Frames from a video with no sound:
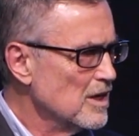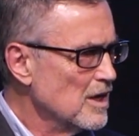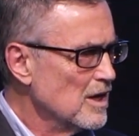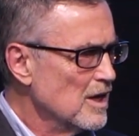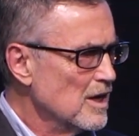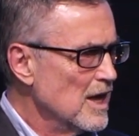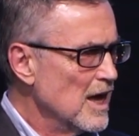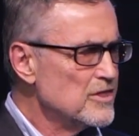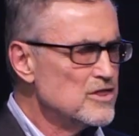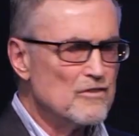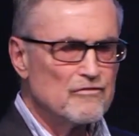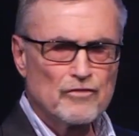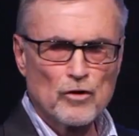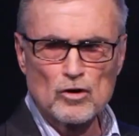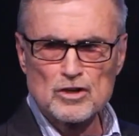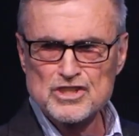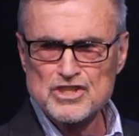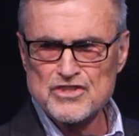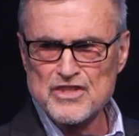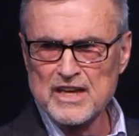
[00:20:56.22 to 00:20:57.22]
And the
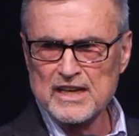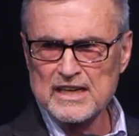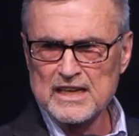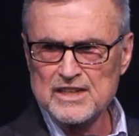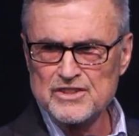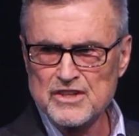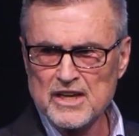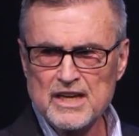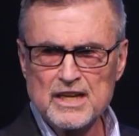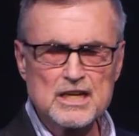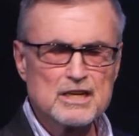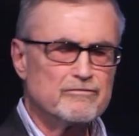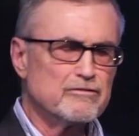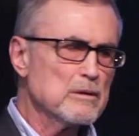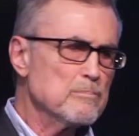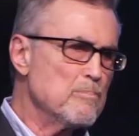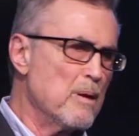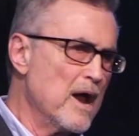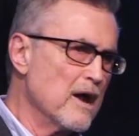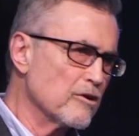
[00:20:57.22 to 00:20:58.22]
first thing he did, he
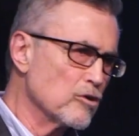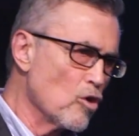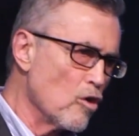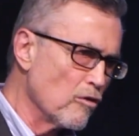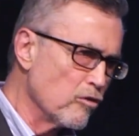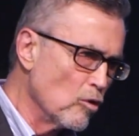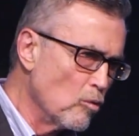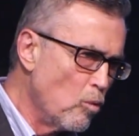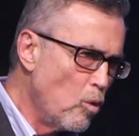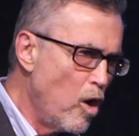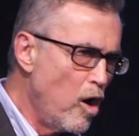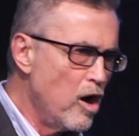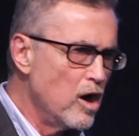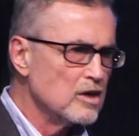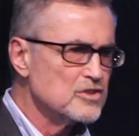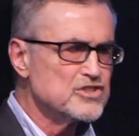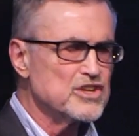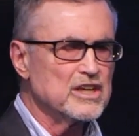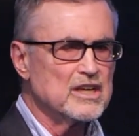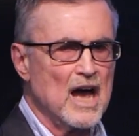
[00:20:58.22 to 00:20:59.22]
repaired all the walls.
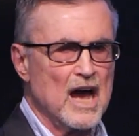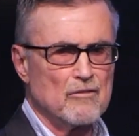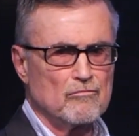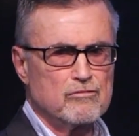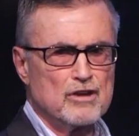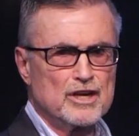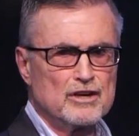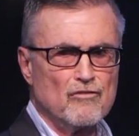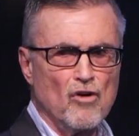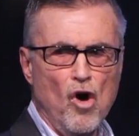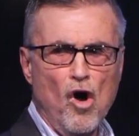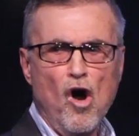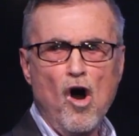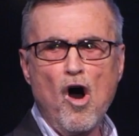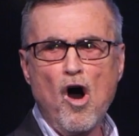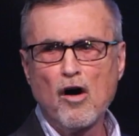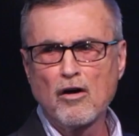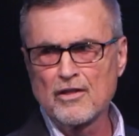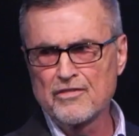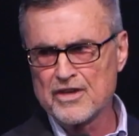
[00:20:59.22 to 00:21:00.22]
He got rid of
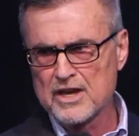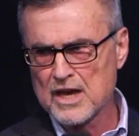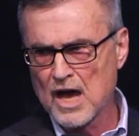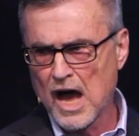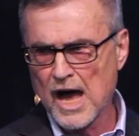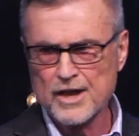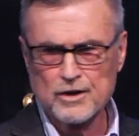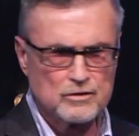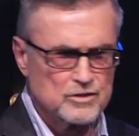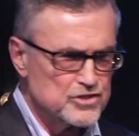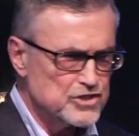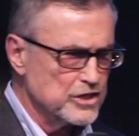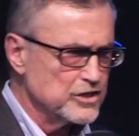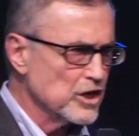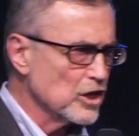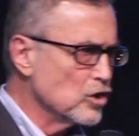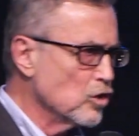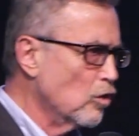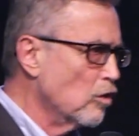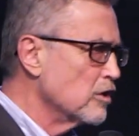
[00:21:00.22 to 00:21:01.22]
all of the idols in the
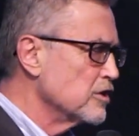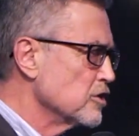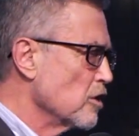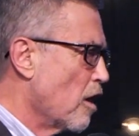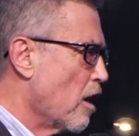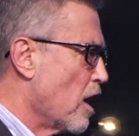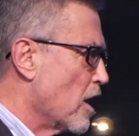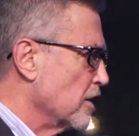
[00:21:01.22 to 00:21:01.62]
courtyard,